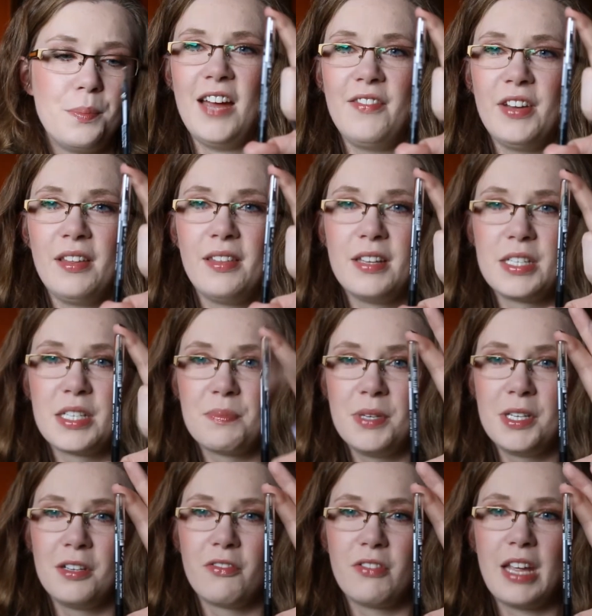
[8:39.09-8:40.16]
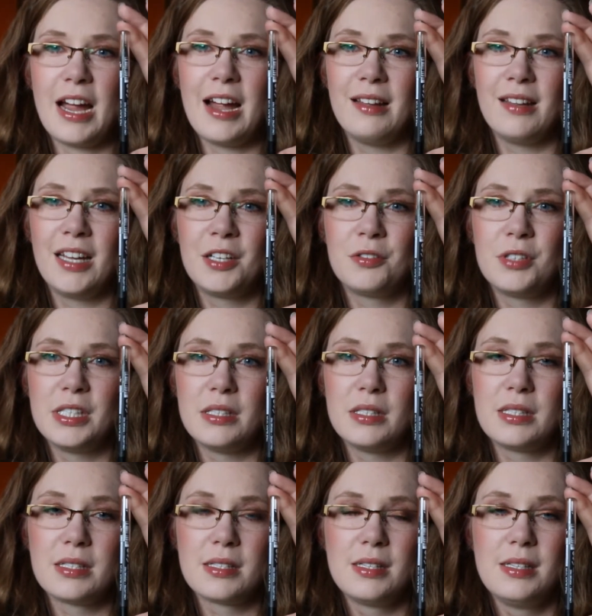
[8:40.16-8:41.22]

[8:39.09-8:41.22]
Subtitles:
Having this bit of the eyeliner is